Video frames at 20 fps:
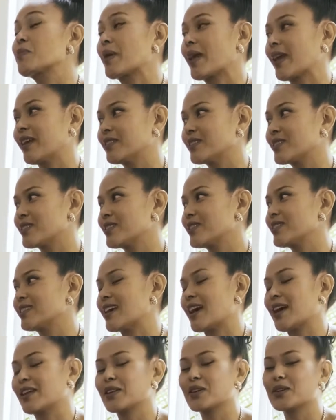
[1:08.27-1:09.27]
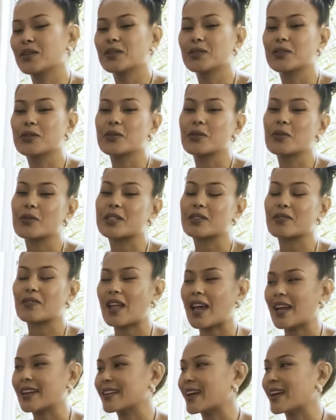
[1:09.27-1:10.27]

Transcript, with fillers: painter, Daniel, who was flying